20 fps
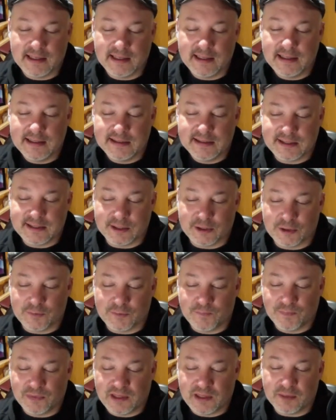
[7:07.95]
So
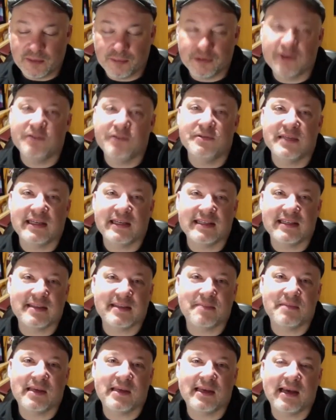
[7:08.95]
producing is
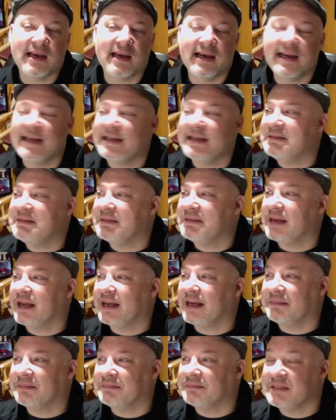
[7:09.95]
something I
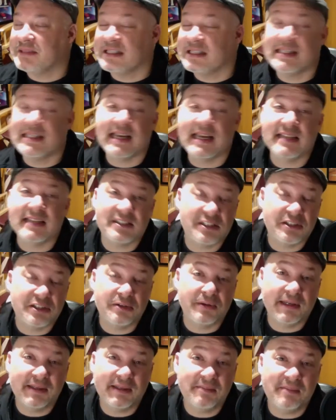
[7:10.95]
detest
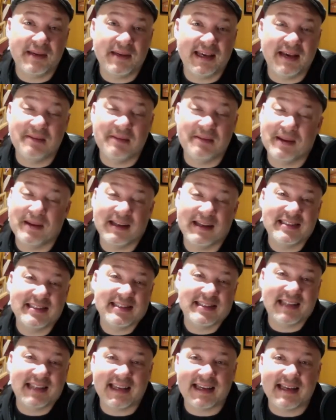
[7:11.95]
doing, but it's
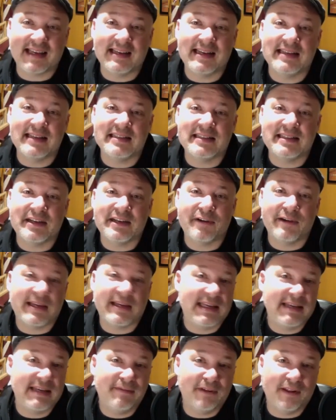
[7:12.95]
like a necessary
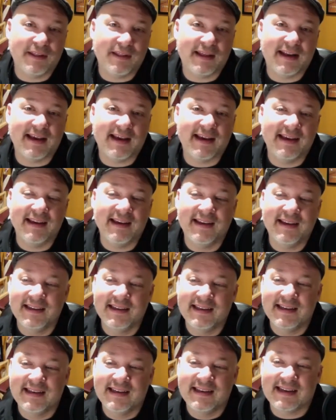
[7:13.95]
evil that I
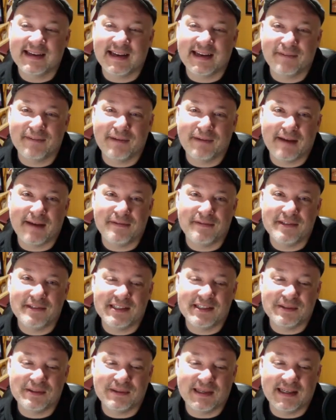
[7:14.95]
kind of have
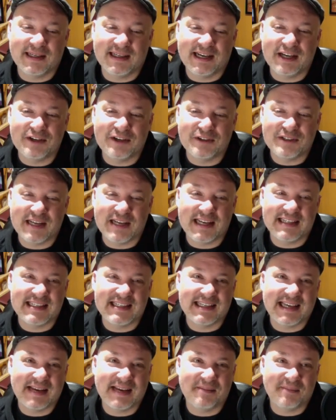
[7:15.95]
to undertake
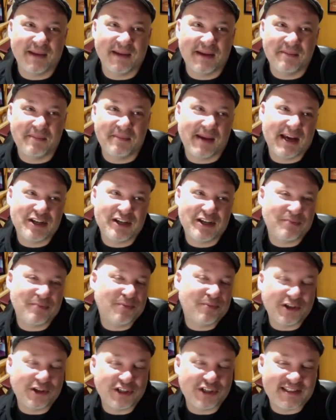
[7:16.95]
to get my passion
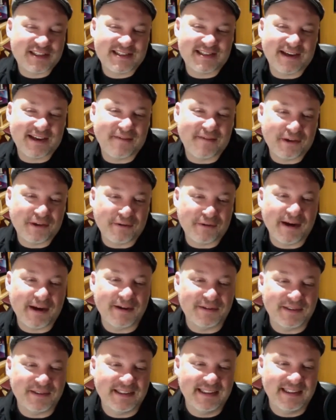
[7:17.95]
projects off the ground.